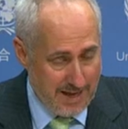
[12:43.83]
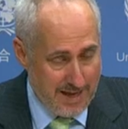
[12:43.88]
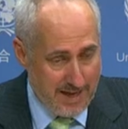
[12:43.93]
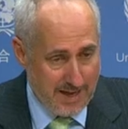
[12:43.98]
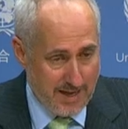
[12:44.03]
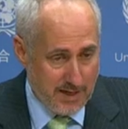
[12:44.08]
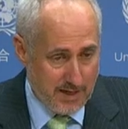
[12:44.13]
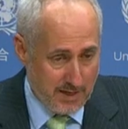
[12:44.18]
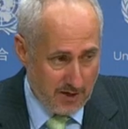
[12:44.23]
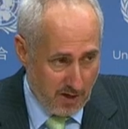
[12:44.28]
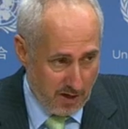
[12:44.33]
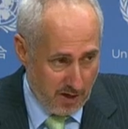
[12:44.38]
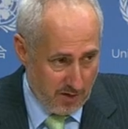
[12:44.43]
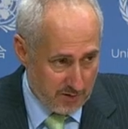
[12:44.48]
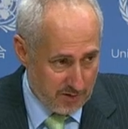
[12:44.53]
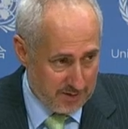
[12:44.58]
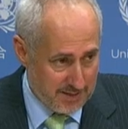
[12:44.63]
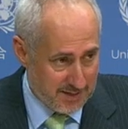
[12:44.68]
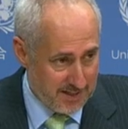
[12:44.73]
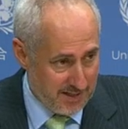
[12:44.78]
and
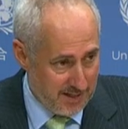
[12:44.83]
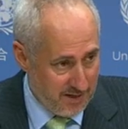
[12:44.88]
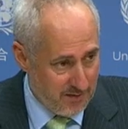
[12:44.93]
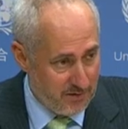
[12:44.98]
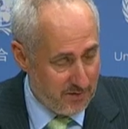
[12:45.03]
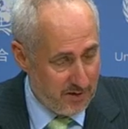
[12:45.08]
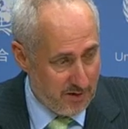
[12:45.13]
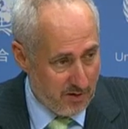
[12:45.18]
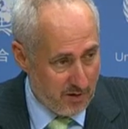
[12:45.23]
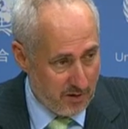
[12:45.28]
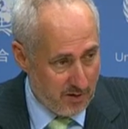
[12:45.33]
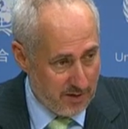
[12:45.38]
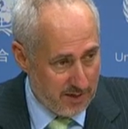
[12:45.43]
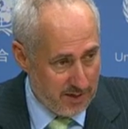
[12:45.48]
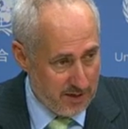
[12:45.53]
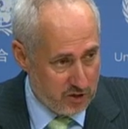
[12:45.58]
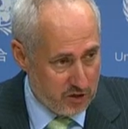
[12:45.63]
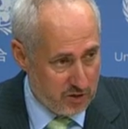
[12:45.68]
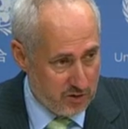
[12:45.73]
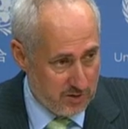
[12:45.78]
obviously, if there are
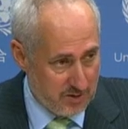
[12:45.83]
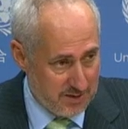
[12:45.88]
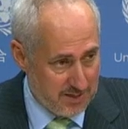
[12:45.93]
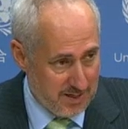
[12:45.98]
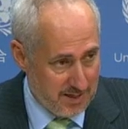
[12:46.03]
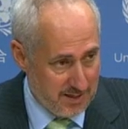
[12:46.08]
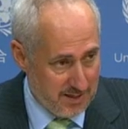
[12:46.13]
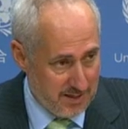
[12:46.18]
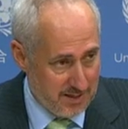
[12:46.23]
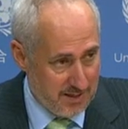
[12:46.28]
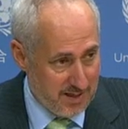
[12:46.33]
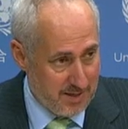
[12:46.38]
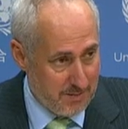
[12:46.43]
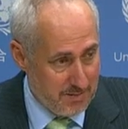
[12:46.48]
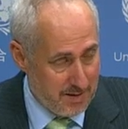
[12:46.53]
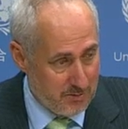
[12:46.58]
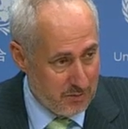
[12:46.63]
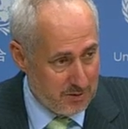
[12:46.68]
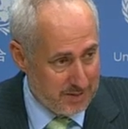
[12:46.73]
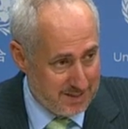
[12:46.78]
issues that, need, that
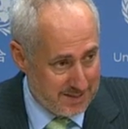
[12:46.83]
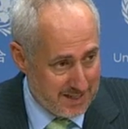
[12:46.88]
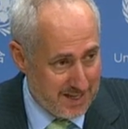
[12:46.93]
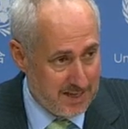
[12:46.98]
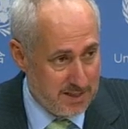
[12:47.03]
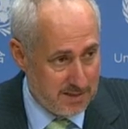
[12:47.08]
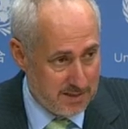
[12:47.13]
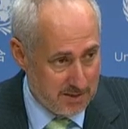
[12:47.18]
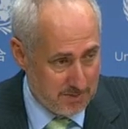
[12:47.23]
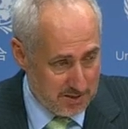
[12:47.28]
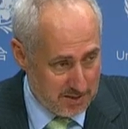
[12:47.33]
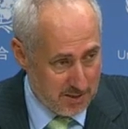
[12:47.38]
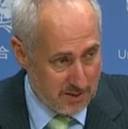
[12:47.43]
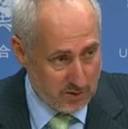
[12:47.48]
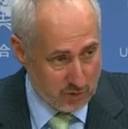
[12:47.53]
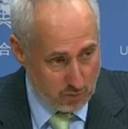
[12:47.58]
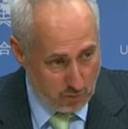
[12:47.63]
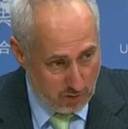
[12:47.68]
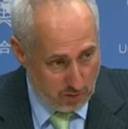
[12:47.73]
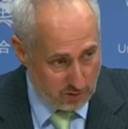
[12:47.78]
member states
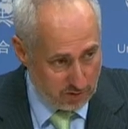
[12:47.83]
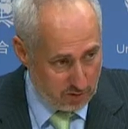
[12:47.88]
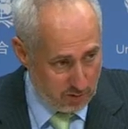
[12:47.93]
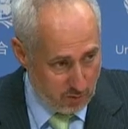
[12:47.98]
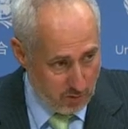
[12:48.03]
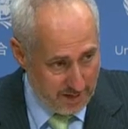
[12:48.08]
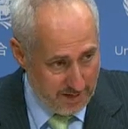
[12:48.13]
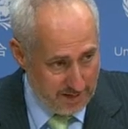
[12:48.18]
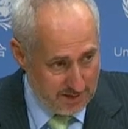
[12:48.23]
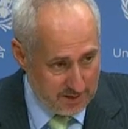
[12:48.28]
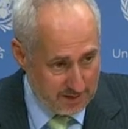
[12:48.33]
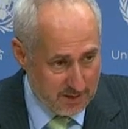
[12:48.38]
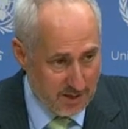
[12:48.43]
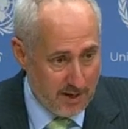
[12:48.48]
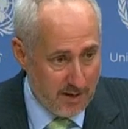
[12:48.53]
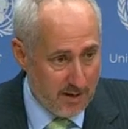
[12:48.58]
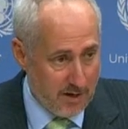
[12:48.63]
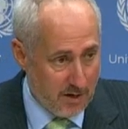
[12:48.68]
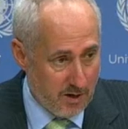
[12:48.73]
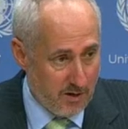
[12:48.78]
themselves want to raise,
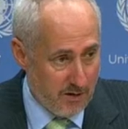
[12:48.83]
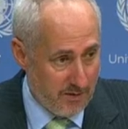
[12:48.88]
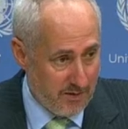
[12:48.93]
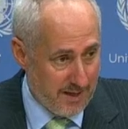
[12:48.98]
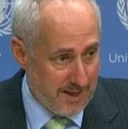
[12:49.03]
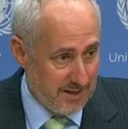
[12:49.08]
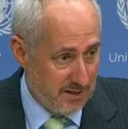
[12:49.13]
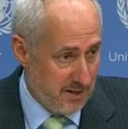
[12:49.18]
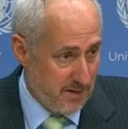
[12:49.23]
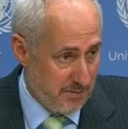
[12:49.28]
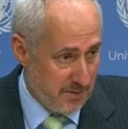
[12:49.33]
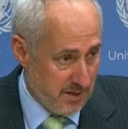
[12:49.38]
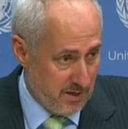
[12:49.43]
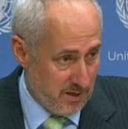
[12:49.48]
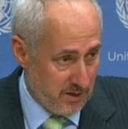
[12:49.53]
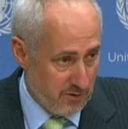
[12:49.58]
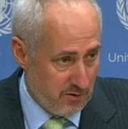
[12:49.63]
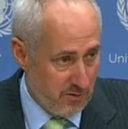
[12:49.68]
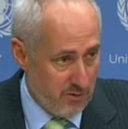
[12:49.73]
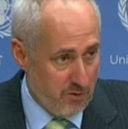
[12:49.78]
uh, that can be
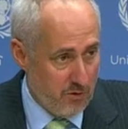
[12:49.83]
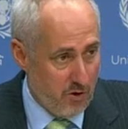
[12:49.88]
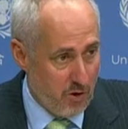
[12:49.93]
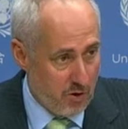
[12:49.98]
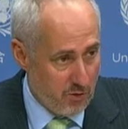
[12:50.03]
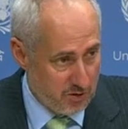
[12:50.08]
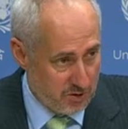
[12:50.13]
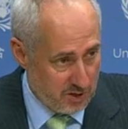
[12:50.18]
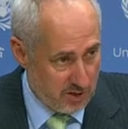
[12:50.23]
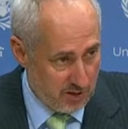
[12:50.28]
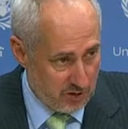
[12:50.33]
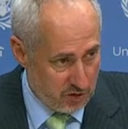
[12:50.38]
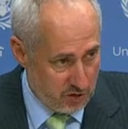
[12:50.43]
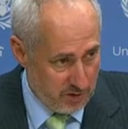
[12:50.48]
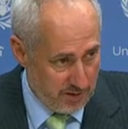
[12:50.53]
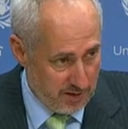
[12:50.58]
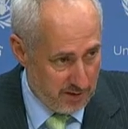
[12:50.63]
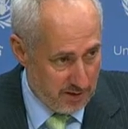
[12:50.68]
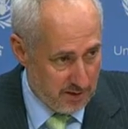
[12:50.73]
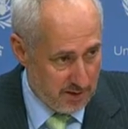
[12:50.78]
done through the host
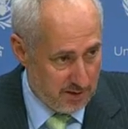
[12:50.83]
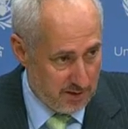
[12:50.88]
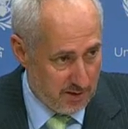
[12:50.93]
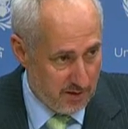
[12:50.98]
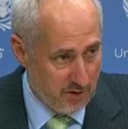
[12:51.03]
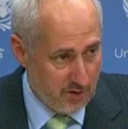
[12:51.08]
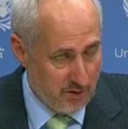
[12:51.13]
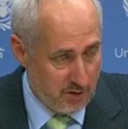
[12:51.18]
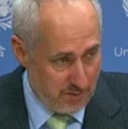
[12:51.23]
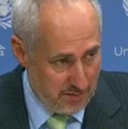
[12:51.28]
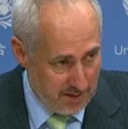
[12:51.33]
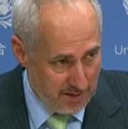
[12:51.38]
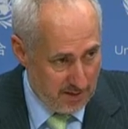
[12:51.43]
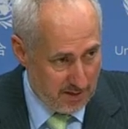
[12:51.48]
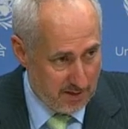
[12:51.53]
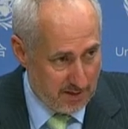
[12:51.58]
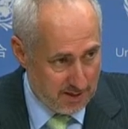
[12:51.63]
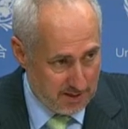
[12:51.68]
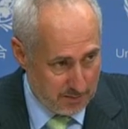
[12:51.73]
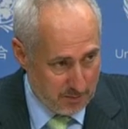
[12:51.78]
country uh,
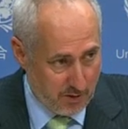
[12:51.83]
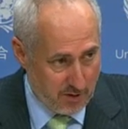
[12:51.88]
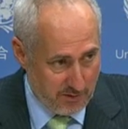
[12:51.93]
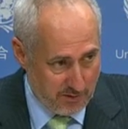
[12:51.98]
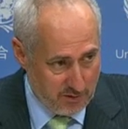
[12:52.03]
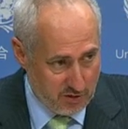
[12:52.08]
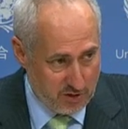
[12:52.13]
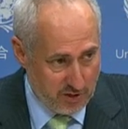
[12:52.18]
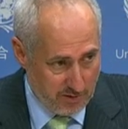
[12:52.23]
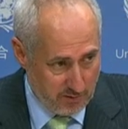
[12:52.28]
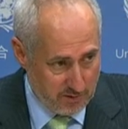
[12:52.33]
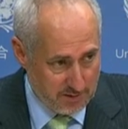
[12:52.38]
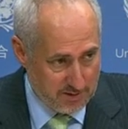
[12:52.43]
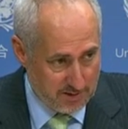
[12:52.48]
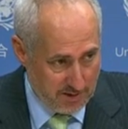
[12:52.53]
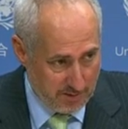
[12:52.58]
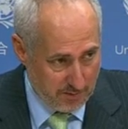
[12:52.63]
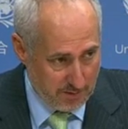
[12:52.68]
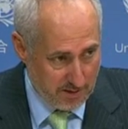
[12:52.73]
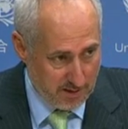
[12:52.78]
committee as part of the General
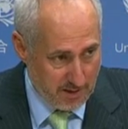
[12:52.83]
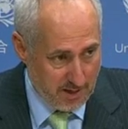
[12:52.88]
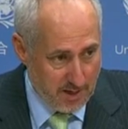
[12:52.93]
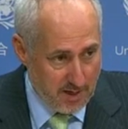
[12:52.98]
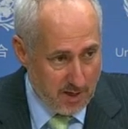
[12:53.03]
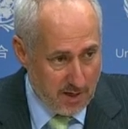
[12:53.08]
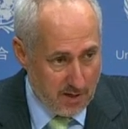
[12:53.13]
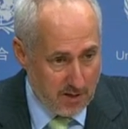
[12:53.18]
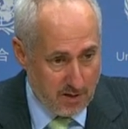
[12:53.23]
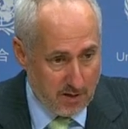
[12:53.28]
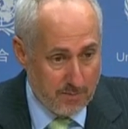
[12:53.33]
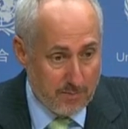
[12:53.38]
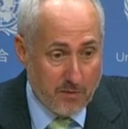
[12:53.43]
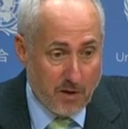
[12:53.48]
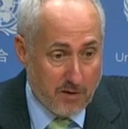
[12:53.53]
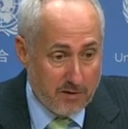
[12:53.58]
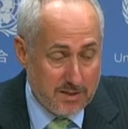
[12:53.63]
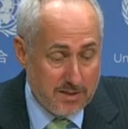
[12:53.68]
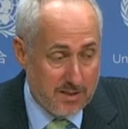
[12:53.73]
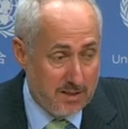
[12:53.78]
Assembly. Uh,
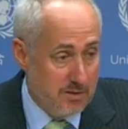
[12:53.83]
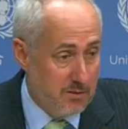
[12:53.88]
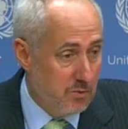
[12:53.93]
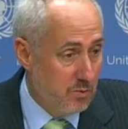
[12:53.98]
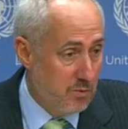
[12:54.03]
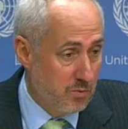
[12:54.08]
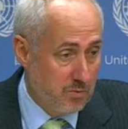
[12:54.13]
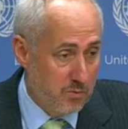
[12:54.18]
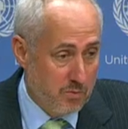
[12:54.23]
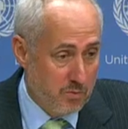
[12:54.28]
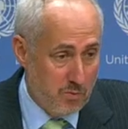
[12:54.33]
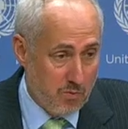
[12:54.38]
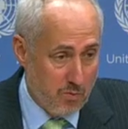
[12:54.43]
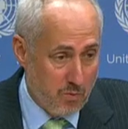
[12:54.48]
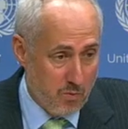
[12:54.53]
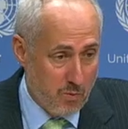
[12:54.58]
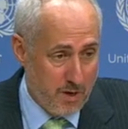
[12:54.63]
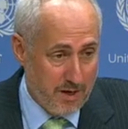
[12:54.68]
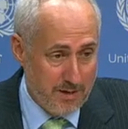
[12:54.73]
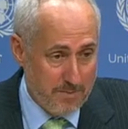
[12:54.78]
obviously,
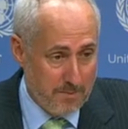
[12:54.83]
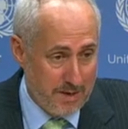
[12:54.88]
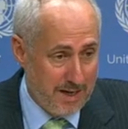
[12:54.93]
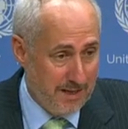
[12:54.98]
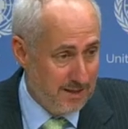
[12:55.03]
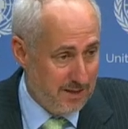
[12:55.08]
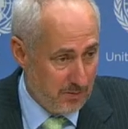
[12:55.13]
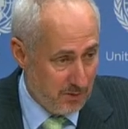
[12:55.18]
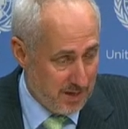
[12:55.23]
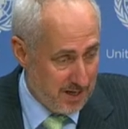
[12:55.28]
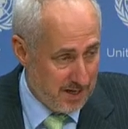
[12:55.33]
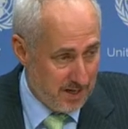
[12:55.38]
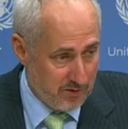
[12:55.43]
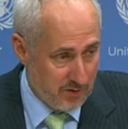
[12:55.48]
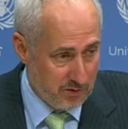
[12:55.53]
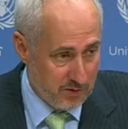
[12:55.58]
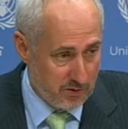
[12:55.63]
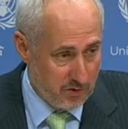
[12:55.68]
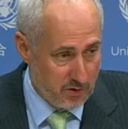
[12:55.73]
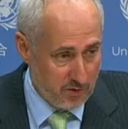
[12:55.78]
what impact that will have
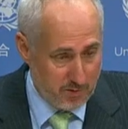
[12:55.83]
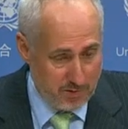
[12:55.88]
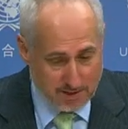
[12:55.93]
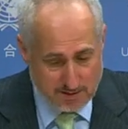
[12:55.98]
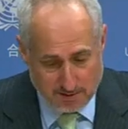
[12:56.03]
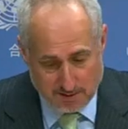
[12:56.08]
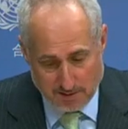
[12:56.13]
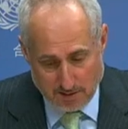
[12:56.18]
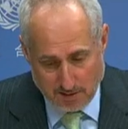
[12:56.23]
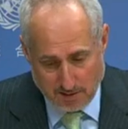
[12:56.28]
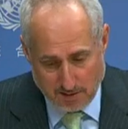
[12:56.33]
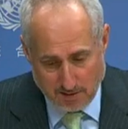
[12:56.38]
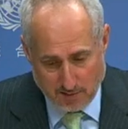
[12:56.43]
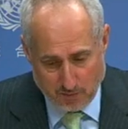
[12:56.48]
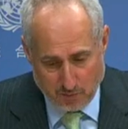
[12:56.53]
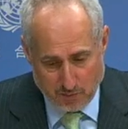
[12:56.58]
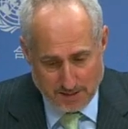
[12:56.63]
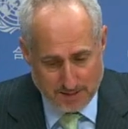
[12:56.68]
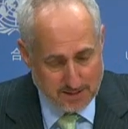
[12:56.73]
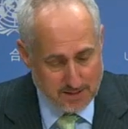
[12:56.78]
on Cuba's uh,
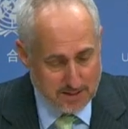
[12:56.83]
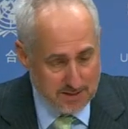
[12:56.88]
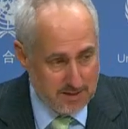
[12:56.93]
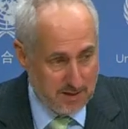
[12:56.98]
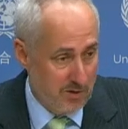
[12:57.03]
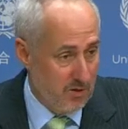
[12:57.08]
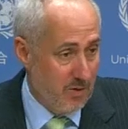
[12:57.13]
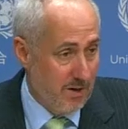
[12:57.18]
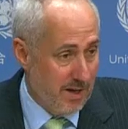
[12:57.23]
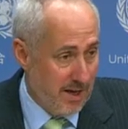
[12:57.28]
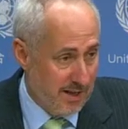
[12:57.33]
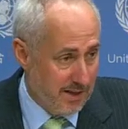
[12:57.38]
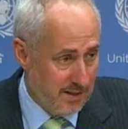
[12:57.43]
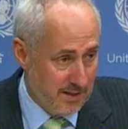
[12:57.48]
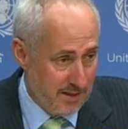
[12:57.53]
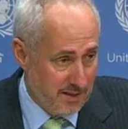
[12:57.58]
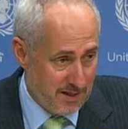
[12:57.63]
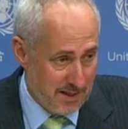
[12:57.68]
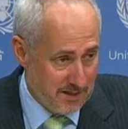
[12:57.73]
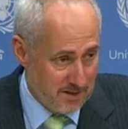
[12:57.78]
presence at the UN, I,
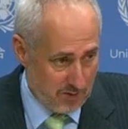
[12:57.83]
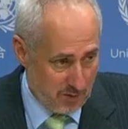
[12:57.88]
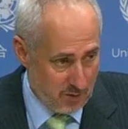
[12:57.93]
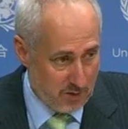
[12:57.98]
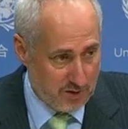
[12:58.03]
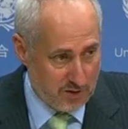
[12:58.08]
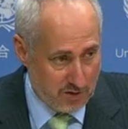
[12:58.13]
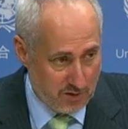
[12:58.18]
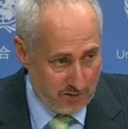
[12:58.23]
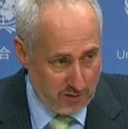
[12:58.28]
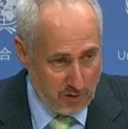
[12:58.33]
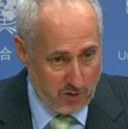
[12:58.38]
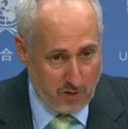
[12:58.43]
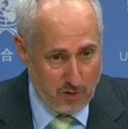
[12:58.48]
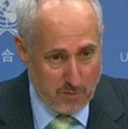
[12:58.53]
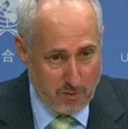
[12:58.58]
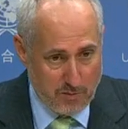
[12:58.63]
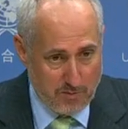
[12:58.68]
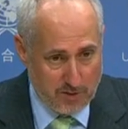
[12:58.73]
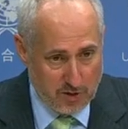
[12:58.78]
that's a question for the
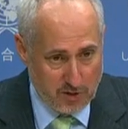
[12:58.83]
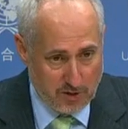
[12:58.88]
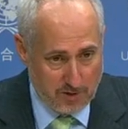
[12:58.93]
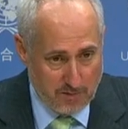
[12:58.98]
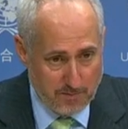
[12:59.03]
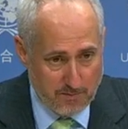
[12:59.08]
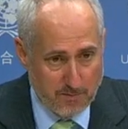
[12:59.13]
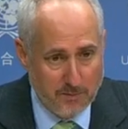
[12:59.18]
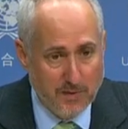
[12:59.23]
Cuban mission.